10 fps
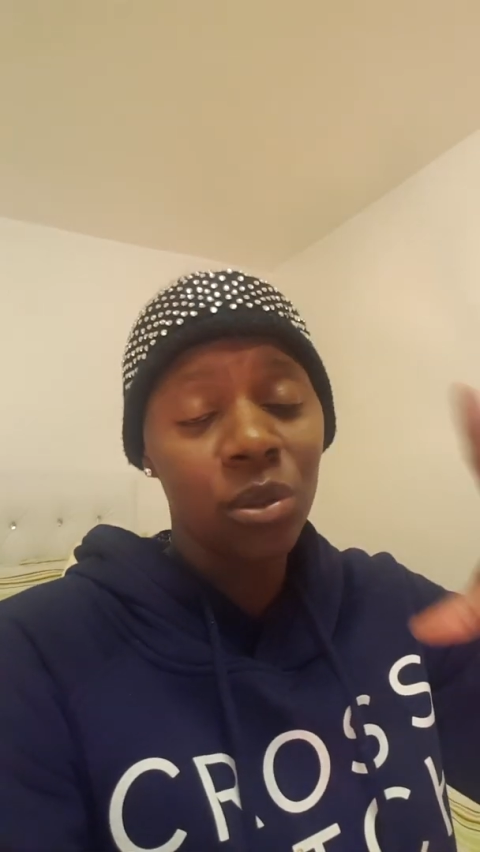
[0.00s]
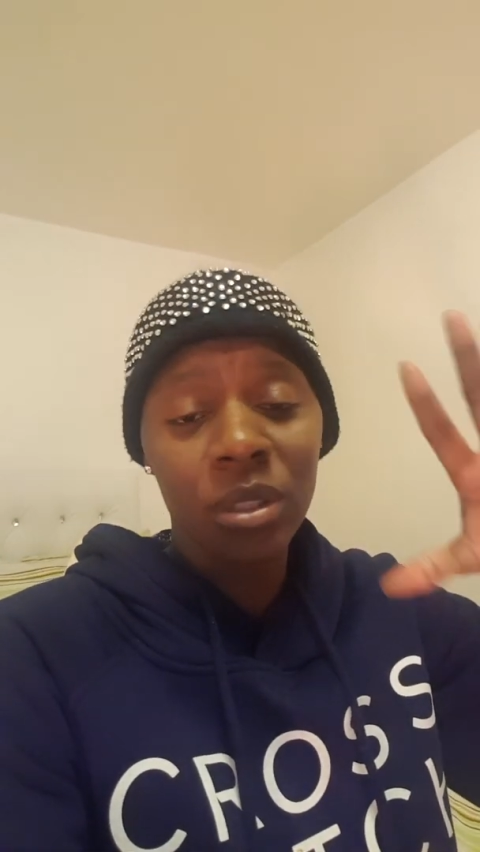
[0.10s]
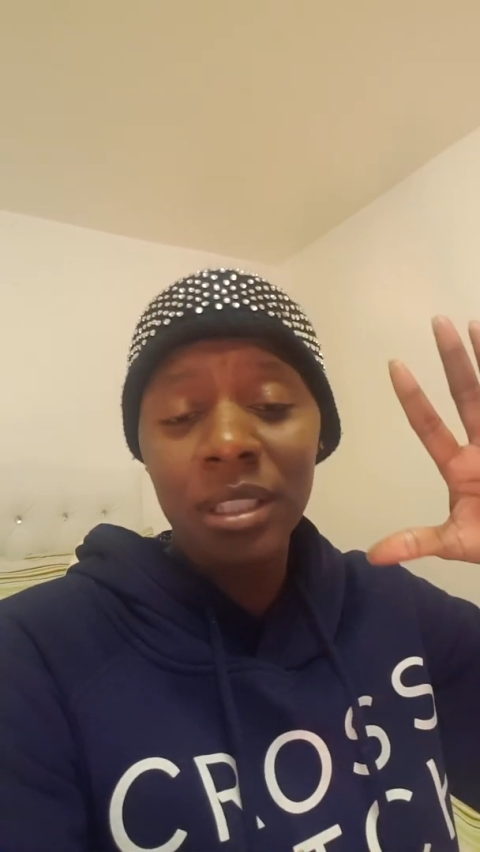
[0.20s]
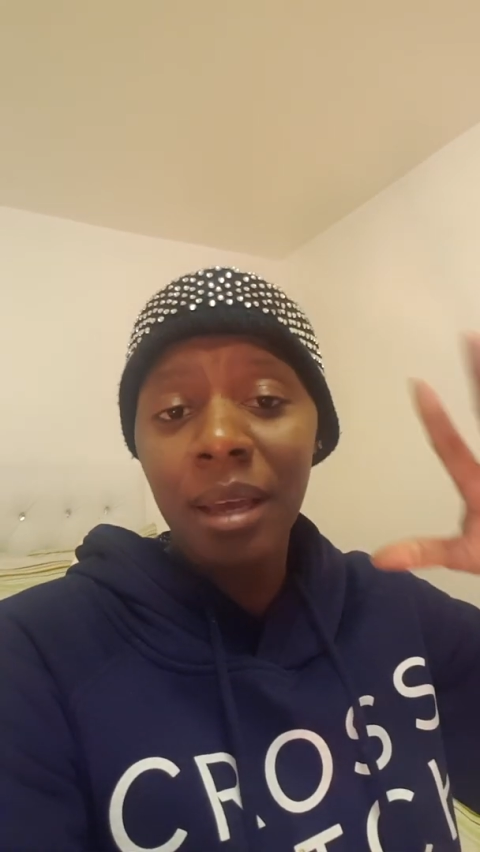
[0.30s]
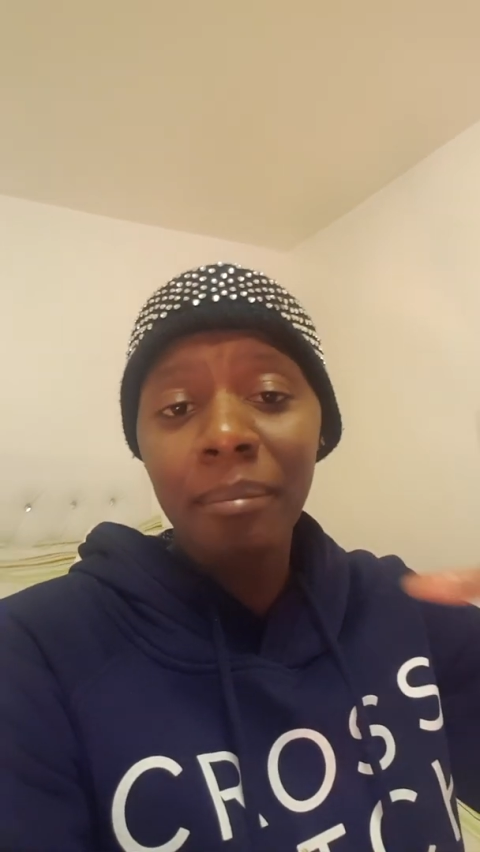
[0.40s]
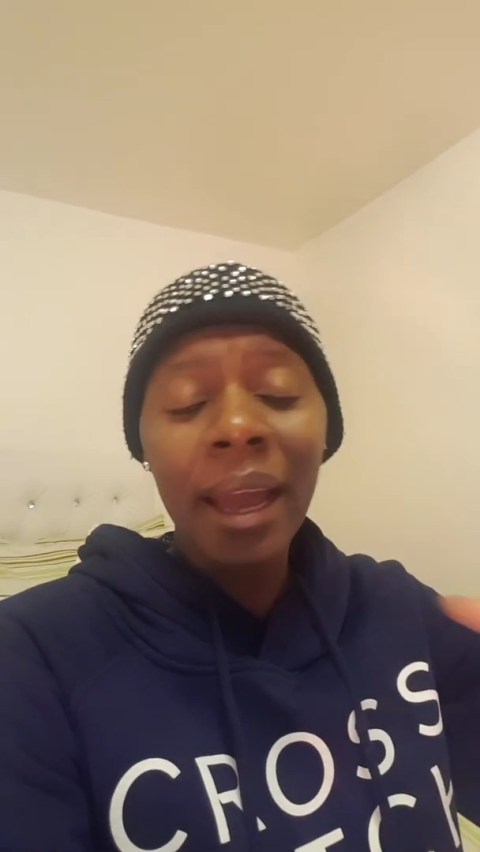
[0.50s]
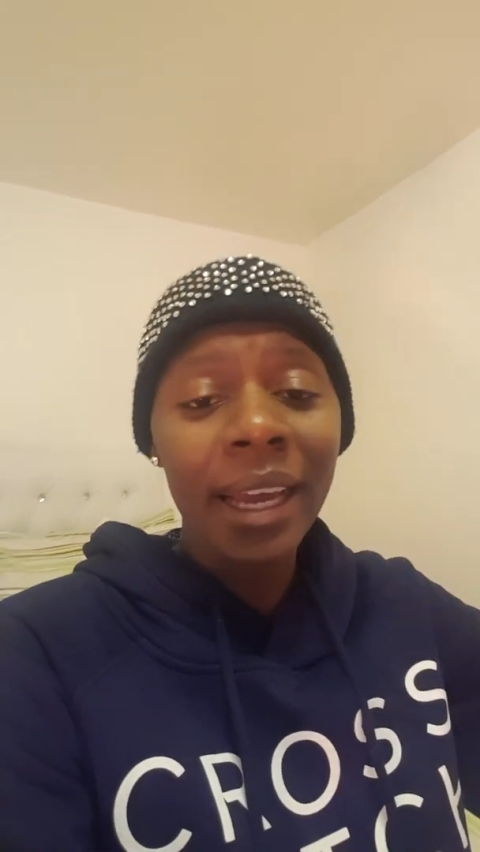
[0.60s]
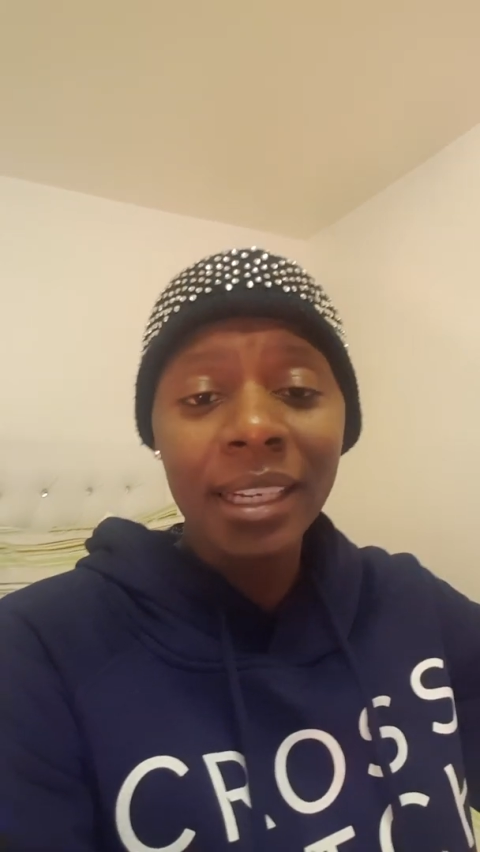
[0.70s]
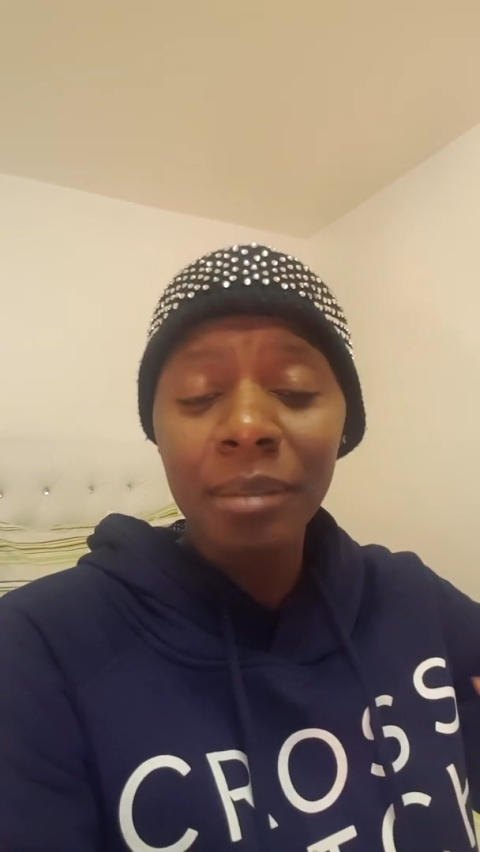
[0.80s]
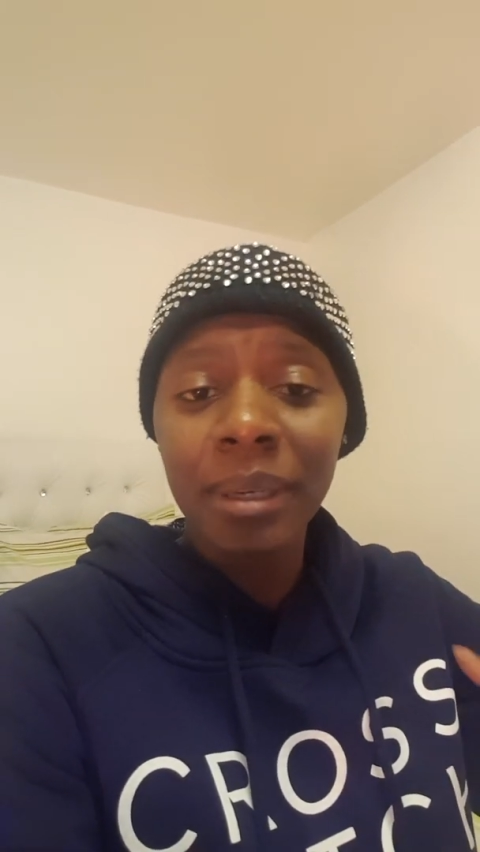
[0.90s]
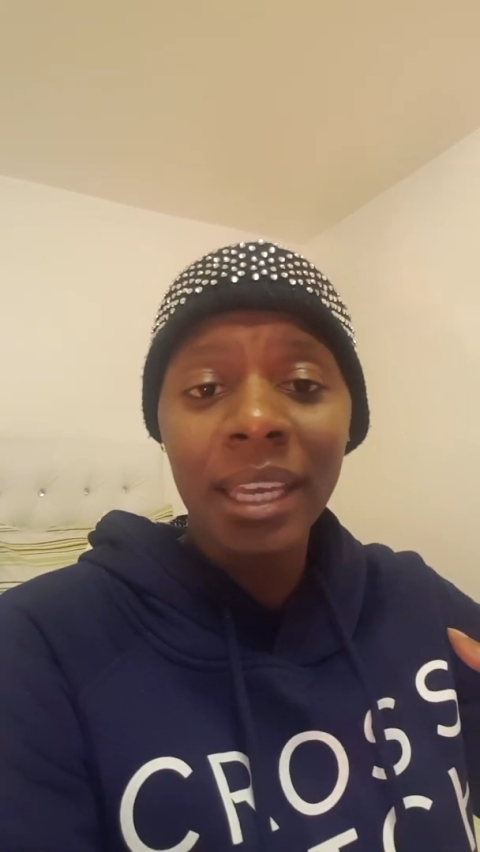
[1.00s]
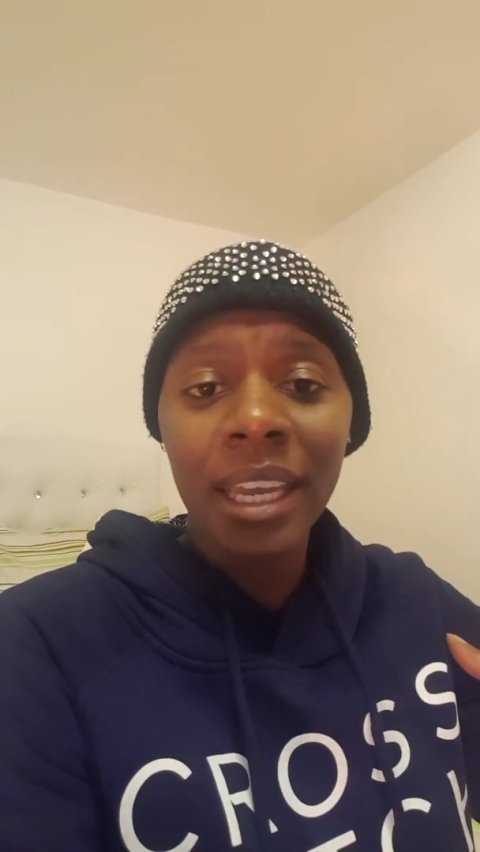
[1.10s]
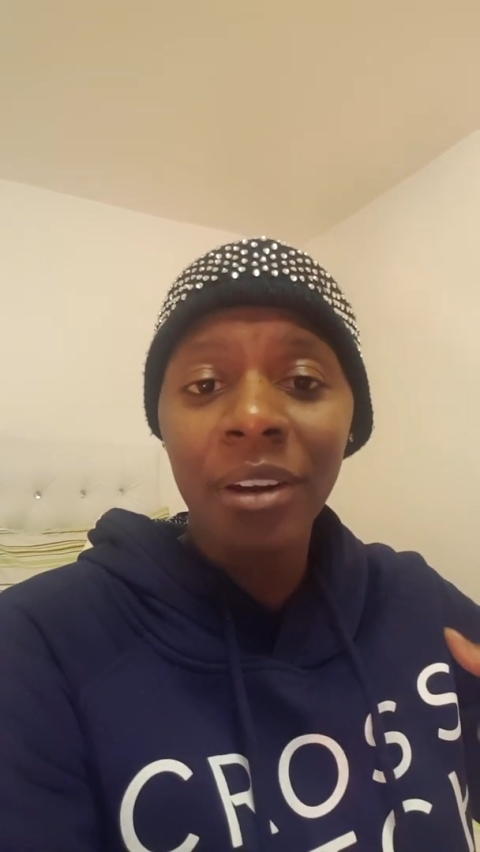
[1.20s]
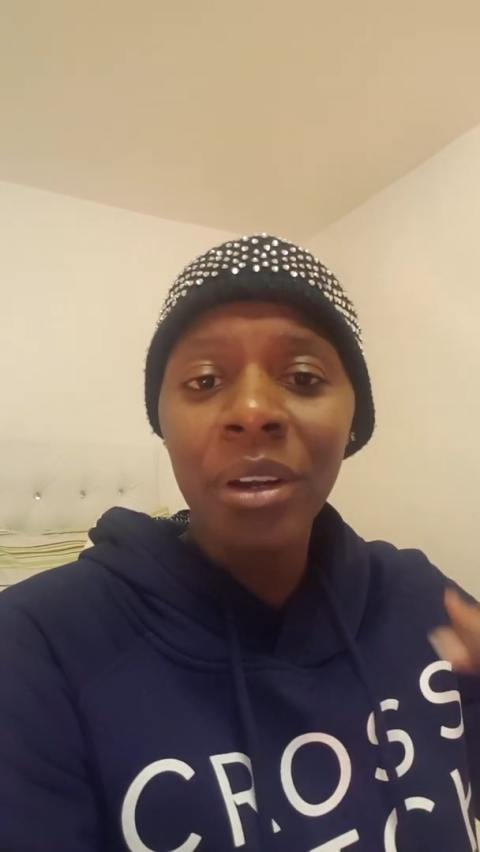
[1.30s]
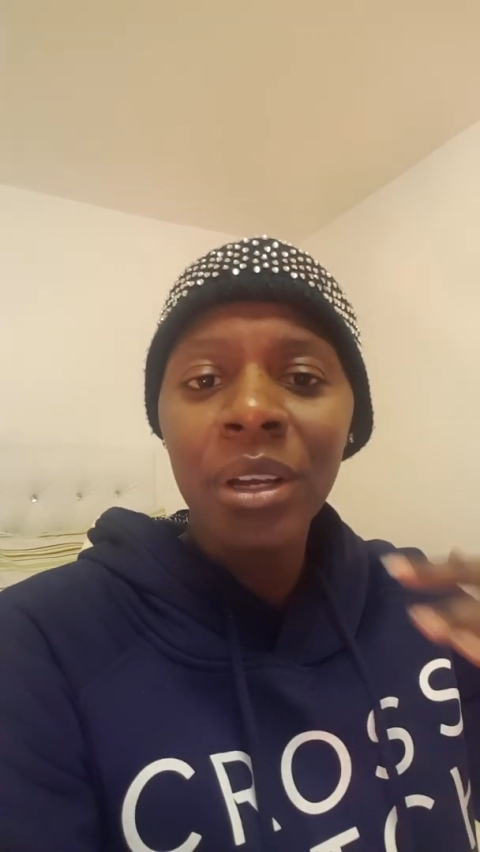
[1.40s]
to step back a little bit
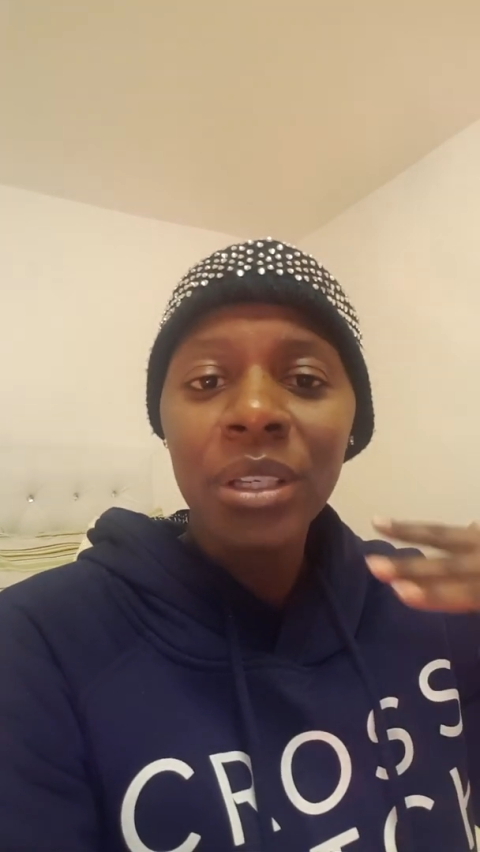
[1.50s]
here.